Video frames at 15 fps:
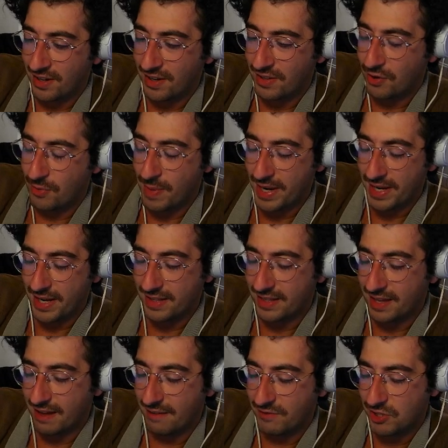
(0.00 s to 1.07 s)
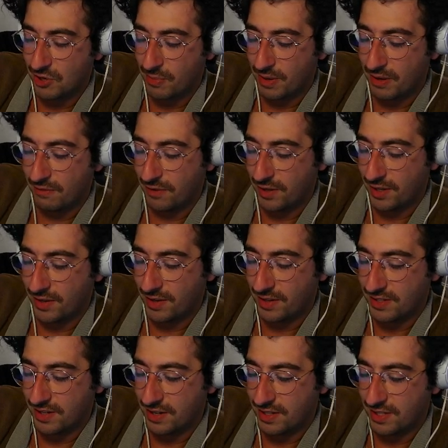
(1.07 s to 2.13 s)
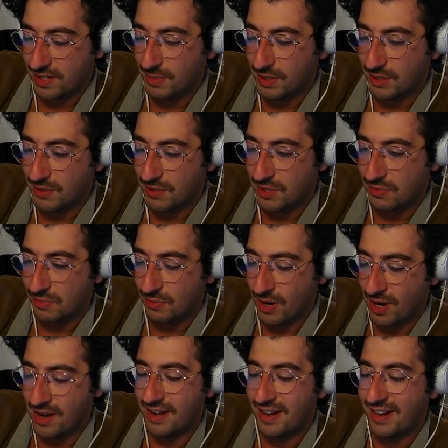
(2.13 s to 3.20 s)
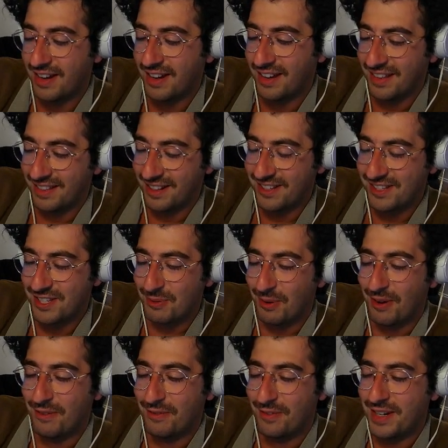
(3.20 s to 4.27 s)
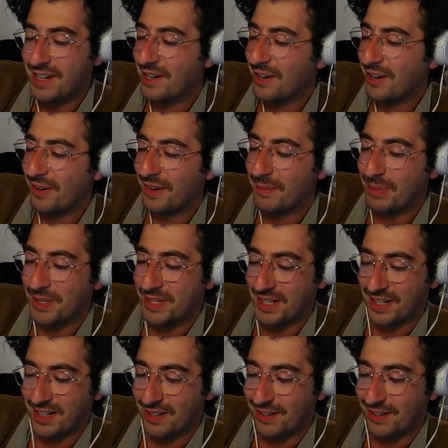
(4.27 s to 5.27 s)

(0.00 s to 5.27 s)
Oh my god, they have so many funny lines, honestly. But there's this, there's this one video in particular